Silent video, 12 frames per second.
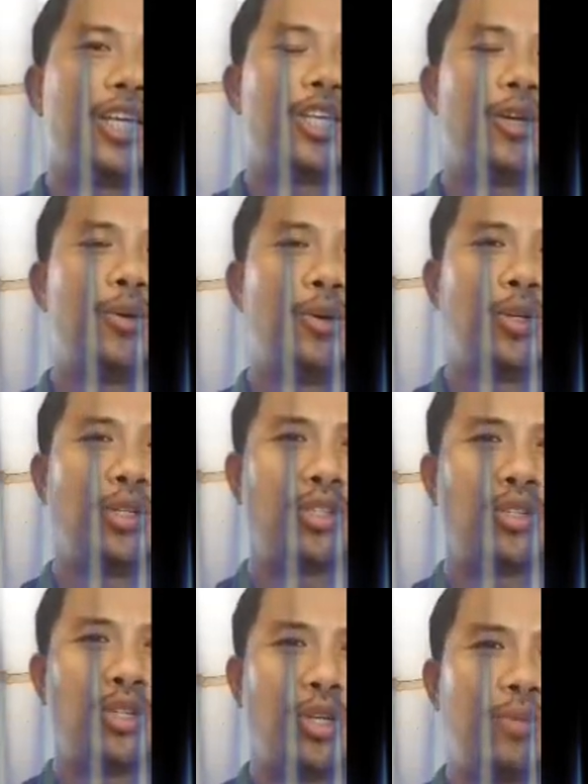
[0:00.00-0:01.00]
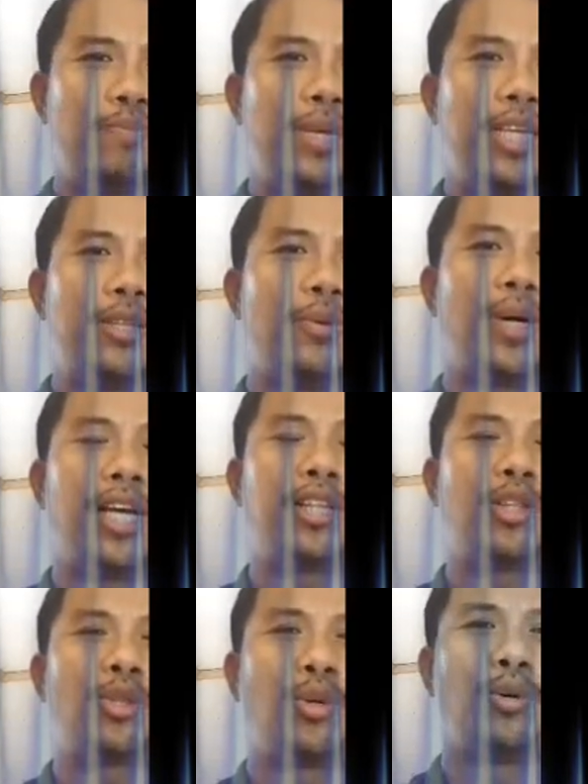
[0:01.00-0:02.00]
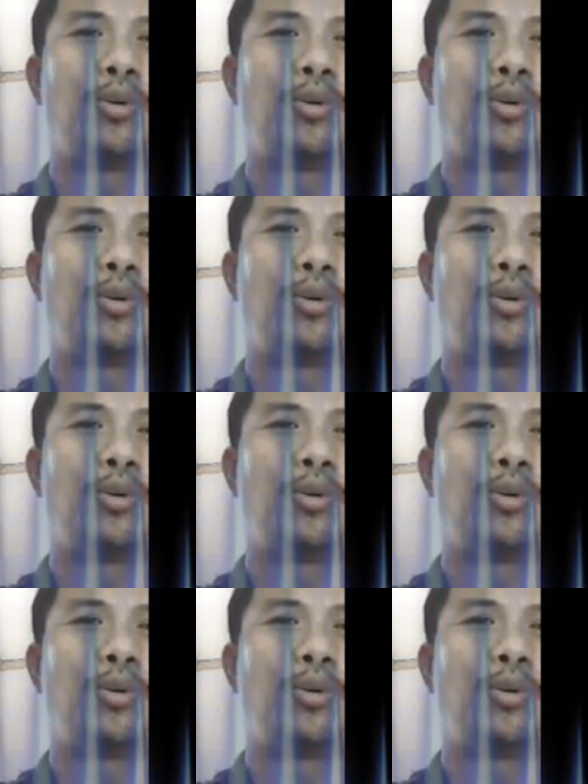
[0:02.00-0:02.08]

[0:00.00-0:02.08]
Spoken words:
you should be the one or